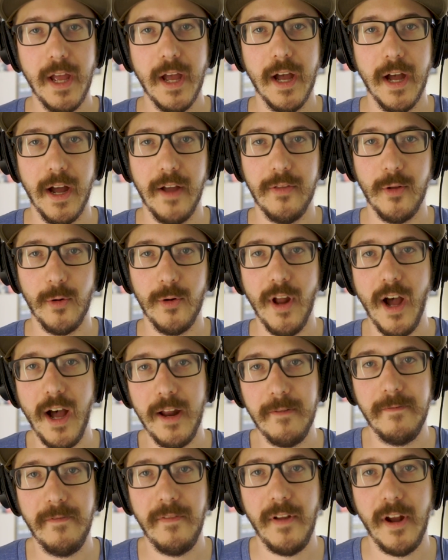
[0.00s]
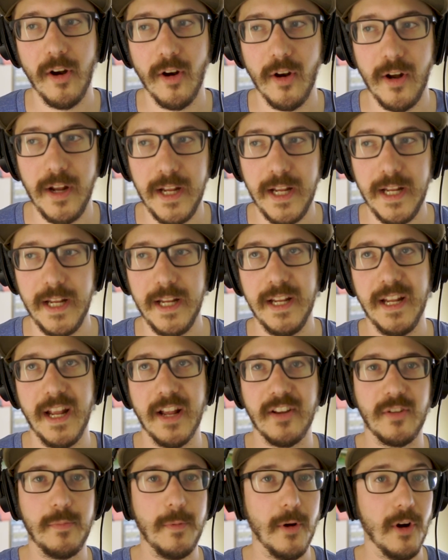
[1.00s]
They're not very
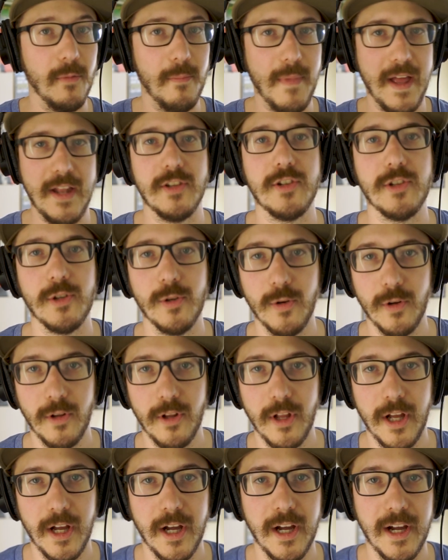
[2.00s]
experimental,